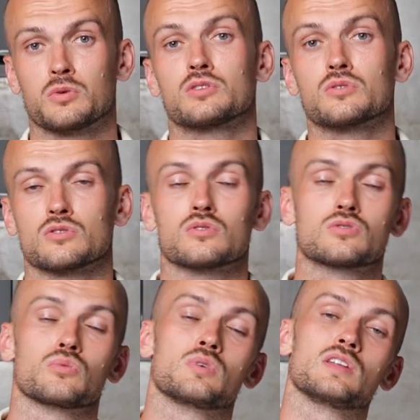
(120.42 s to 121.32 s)
what goes
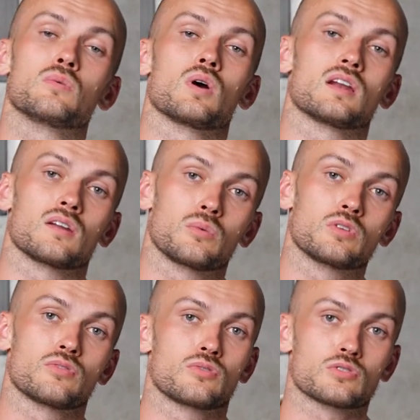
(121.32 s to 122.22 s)
also really well with
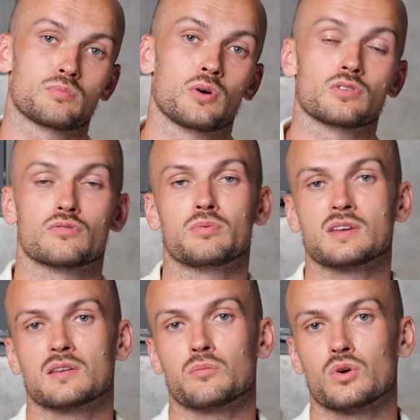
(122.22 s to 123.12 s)
the first point of
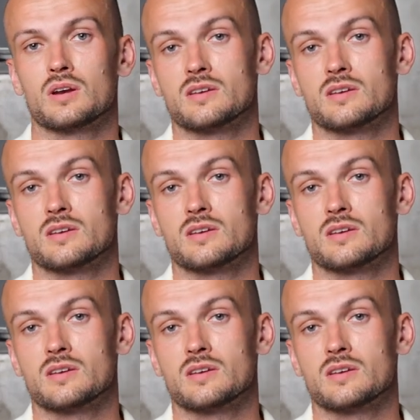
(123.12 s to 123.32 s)
paying them well